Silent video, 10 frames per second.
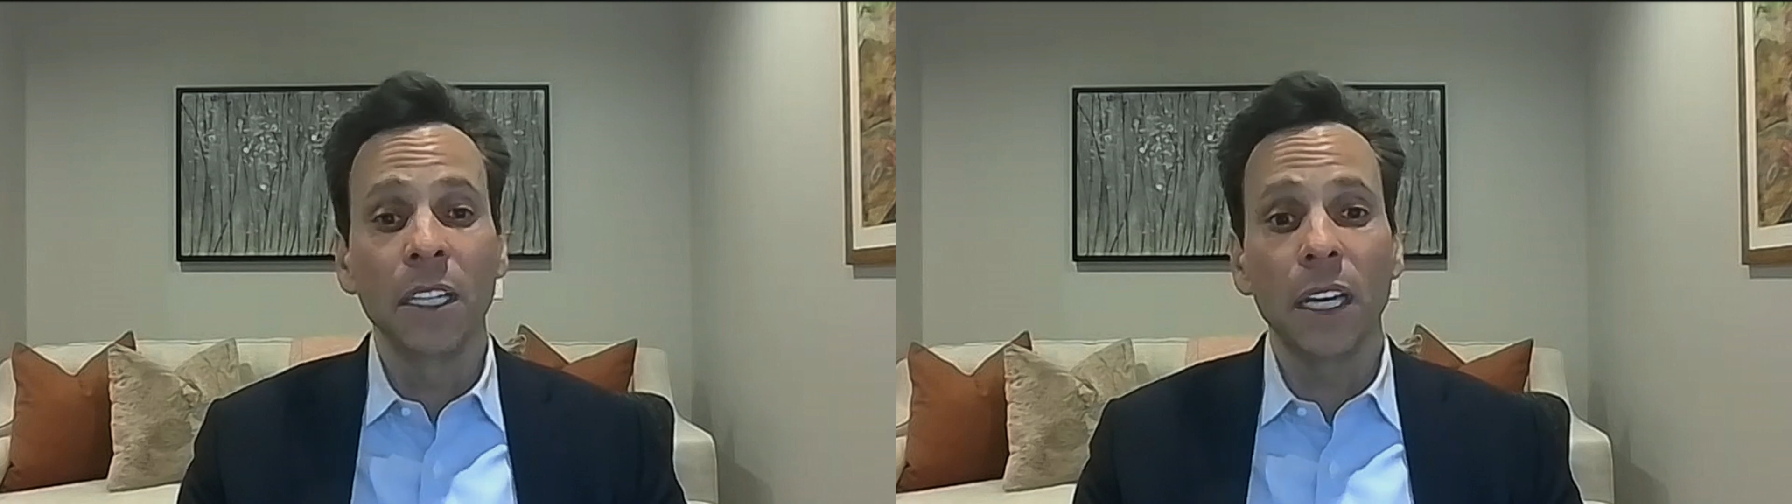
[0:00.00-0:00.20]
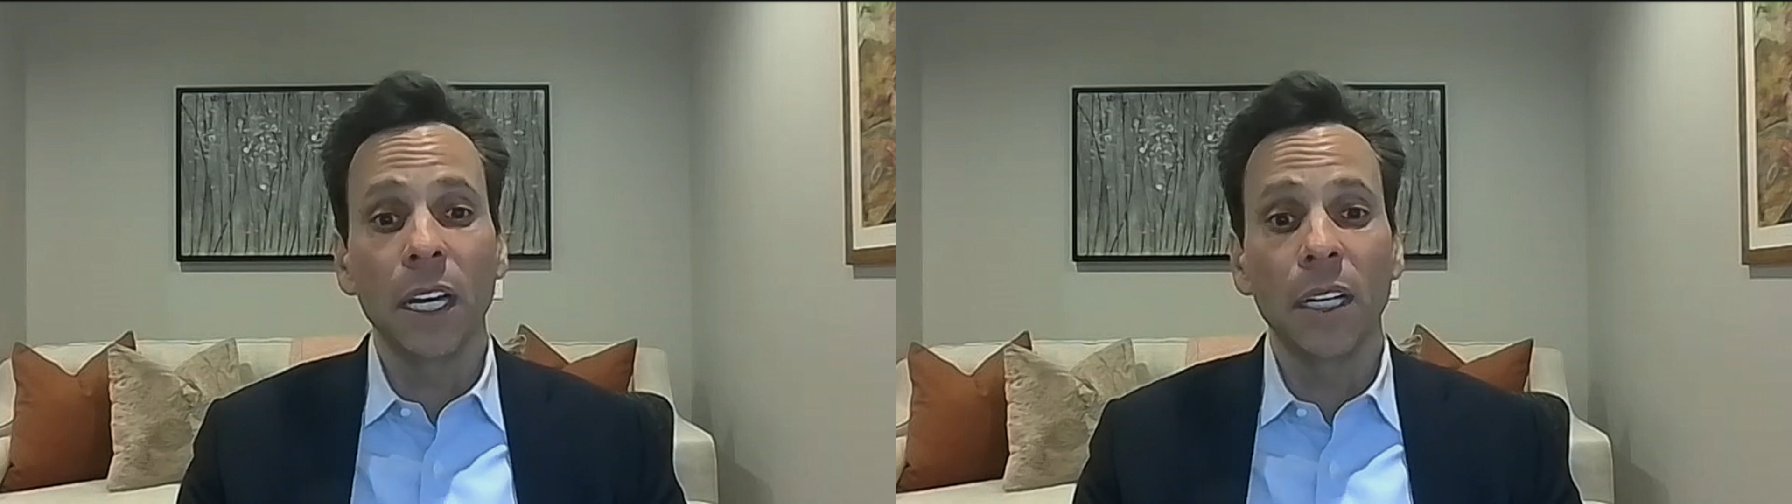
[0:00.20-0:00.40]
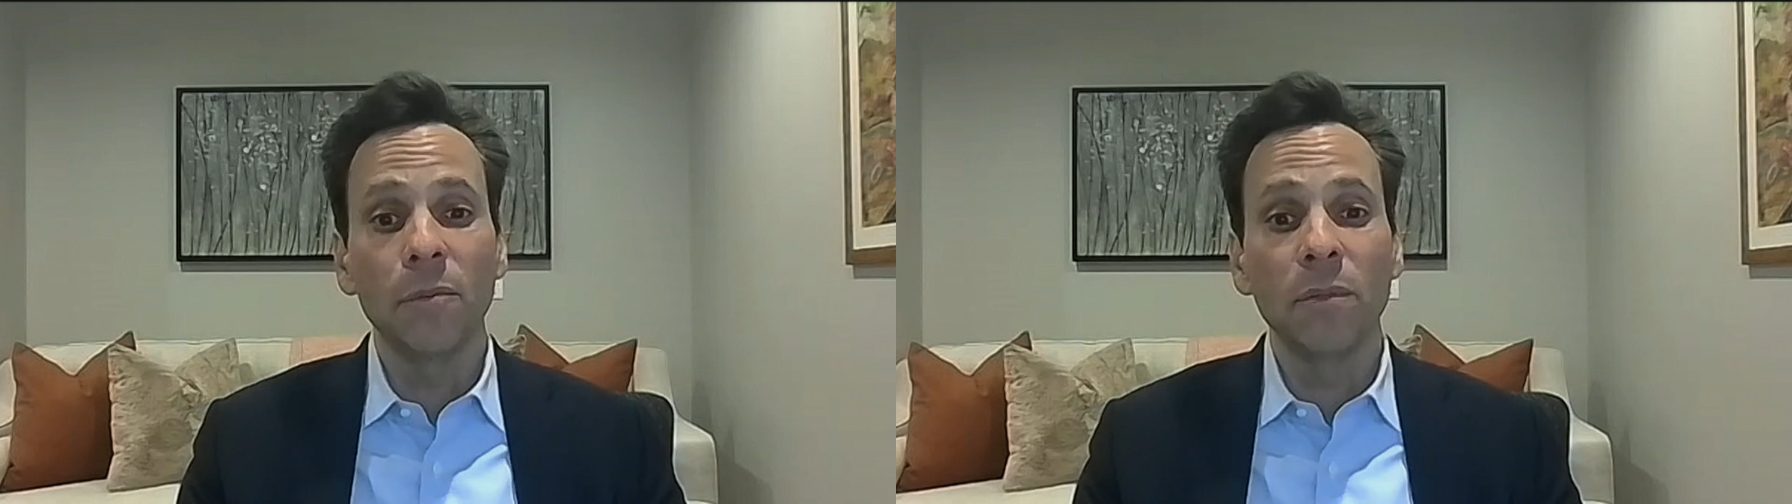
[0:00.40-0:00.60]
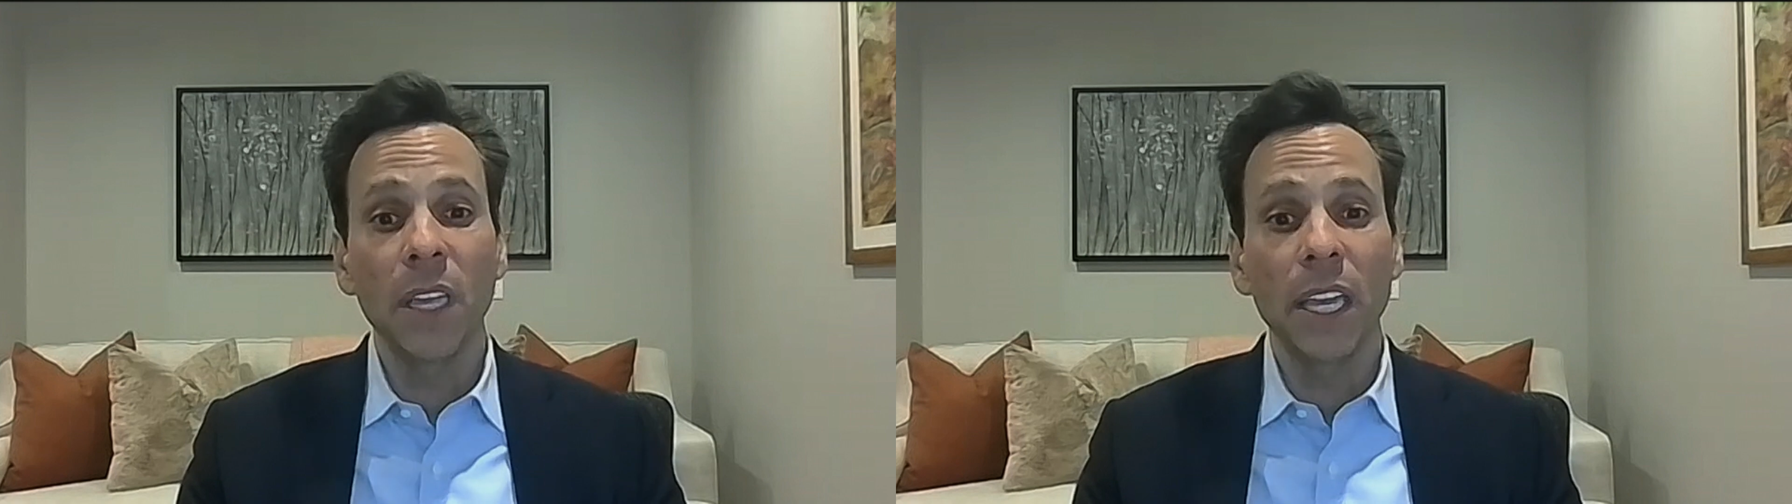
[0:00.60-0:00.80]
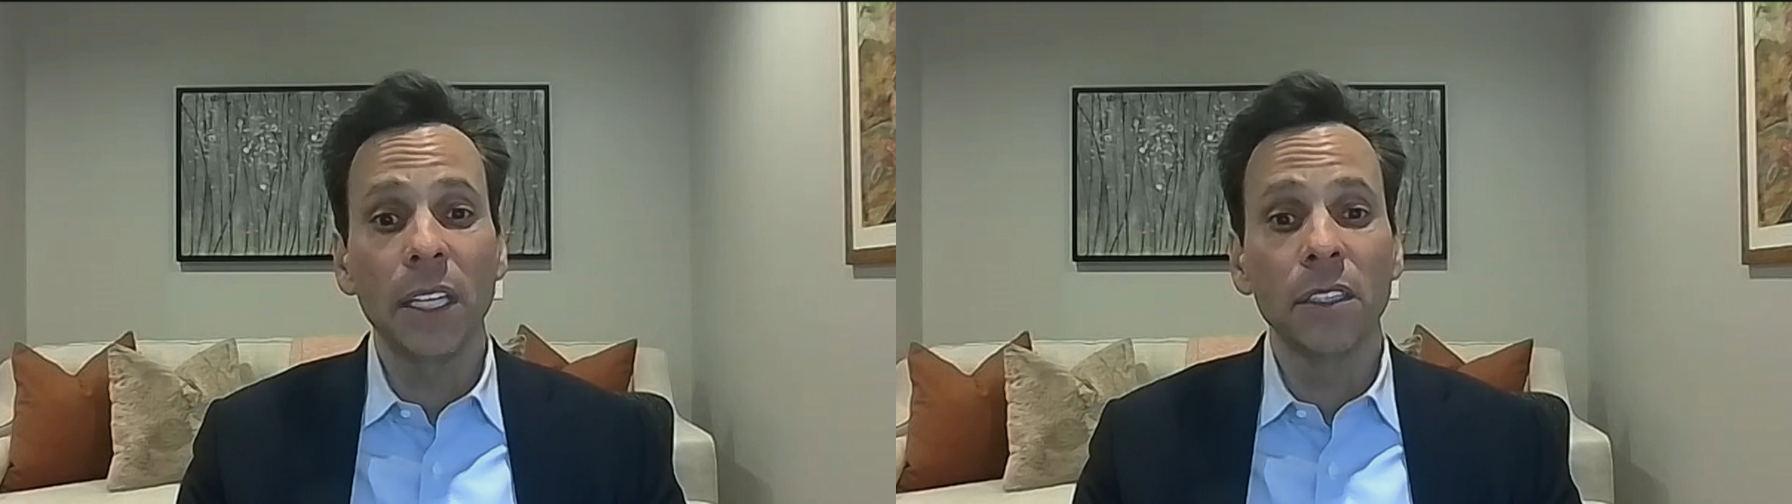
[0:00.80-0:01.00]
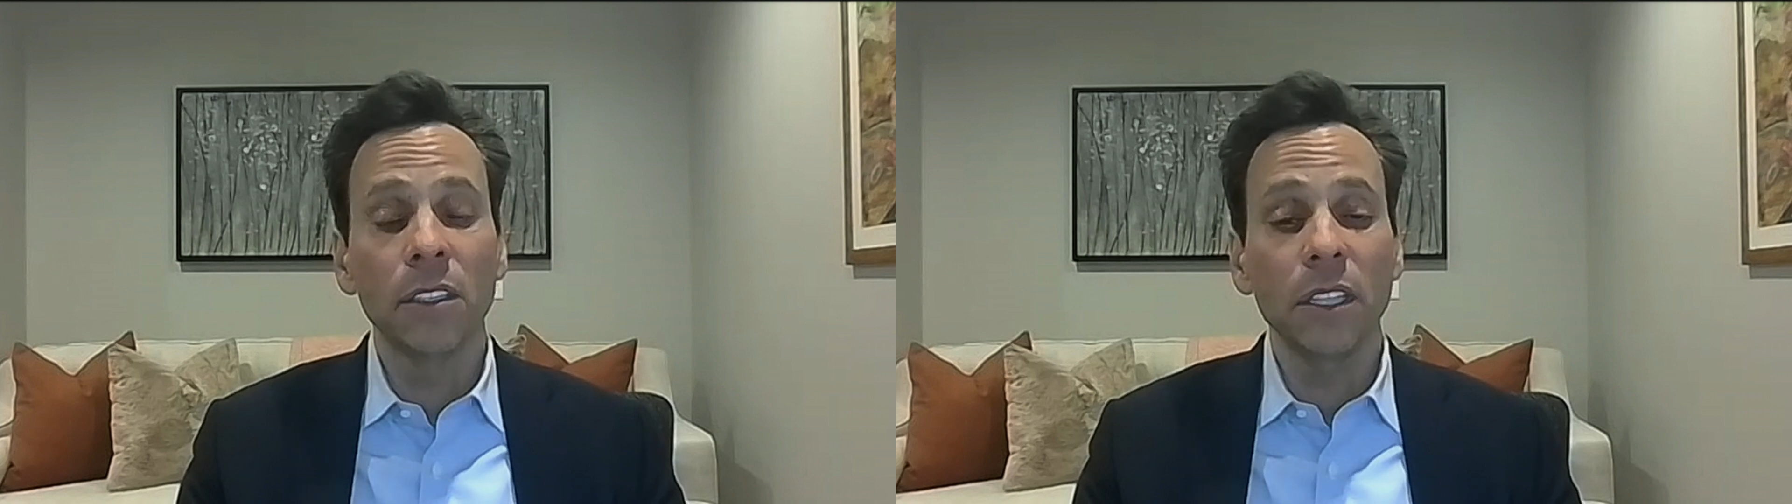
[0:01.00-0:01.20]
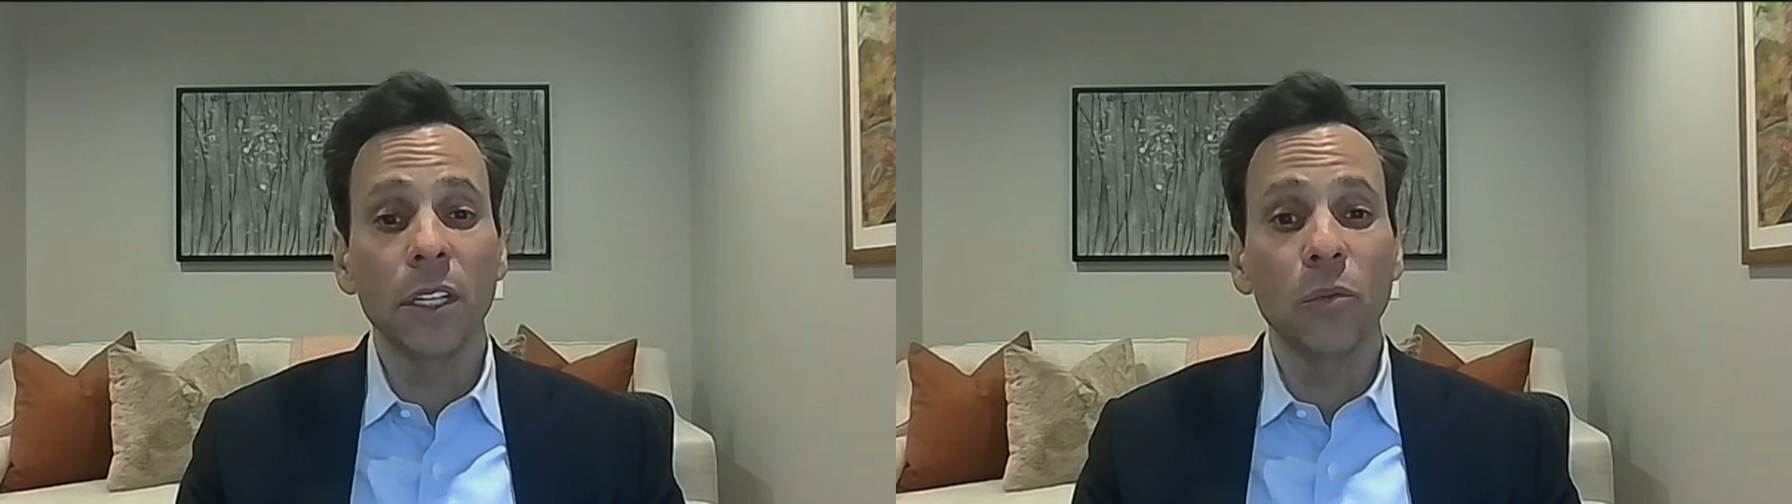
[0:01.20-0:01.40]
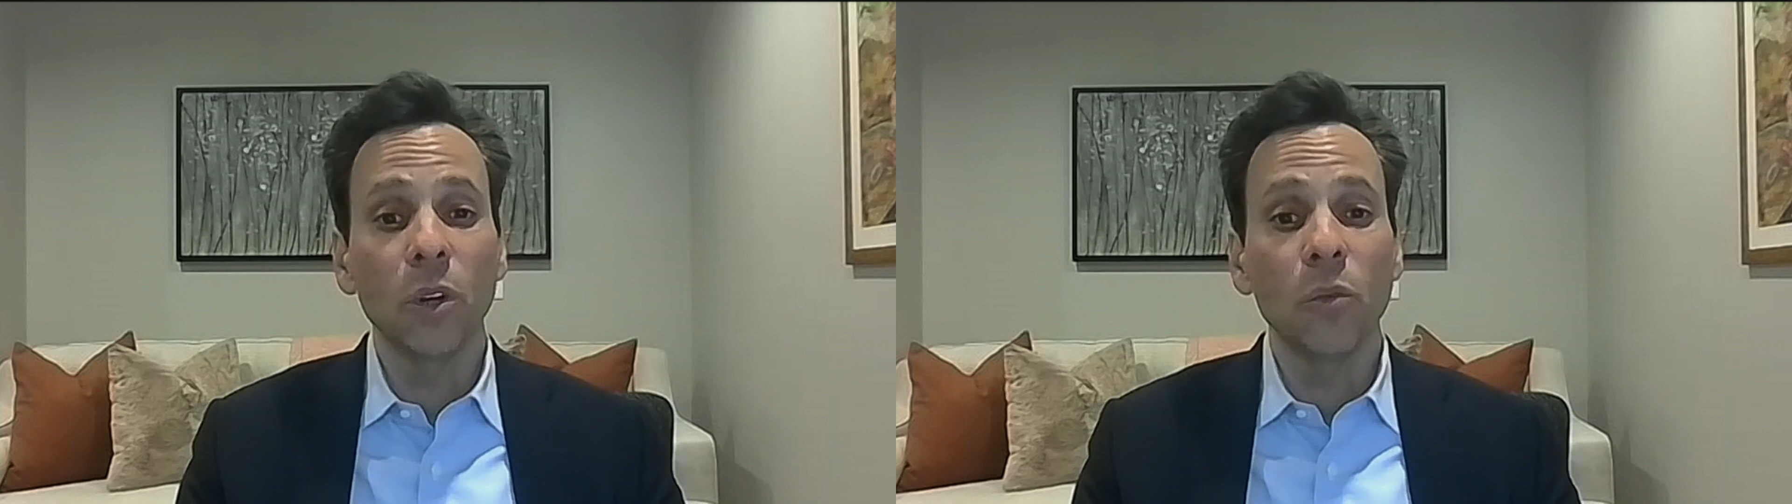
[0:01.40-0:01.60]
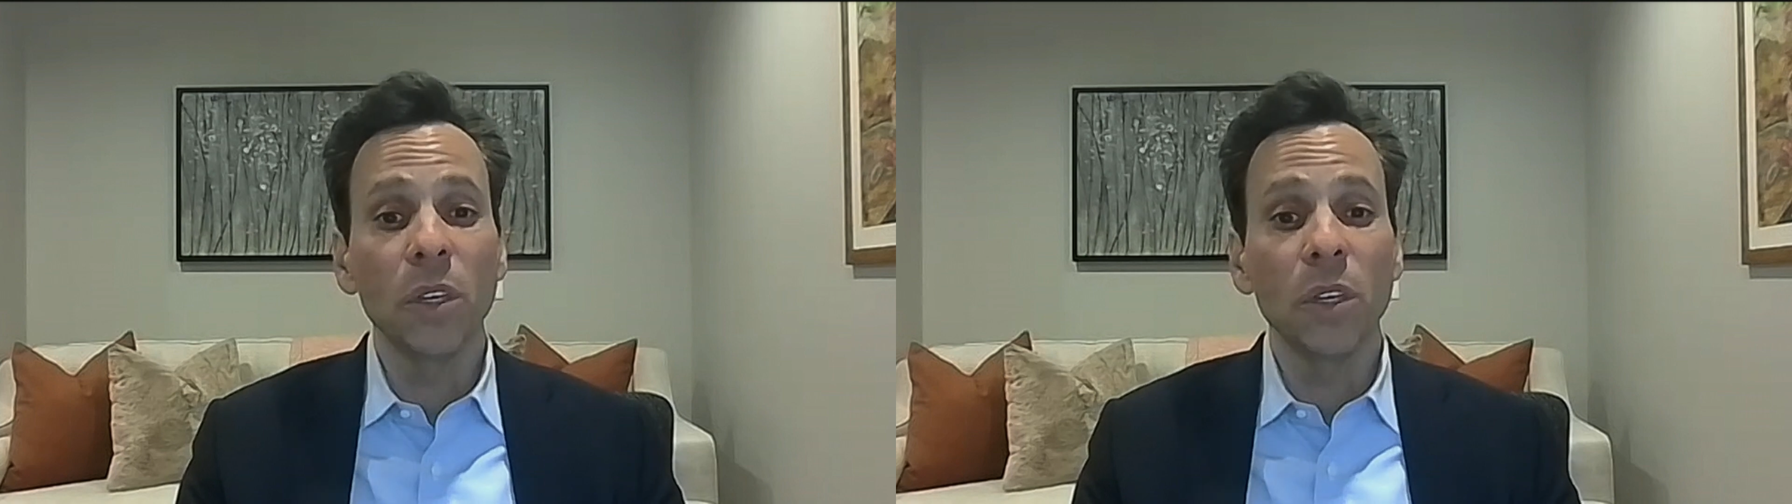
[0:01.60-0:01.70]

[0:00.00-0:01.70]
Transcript: And what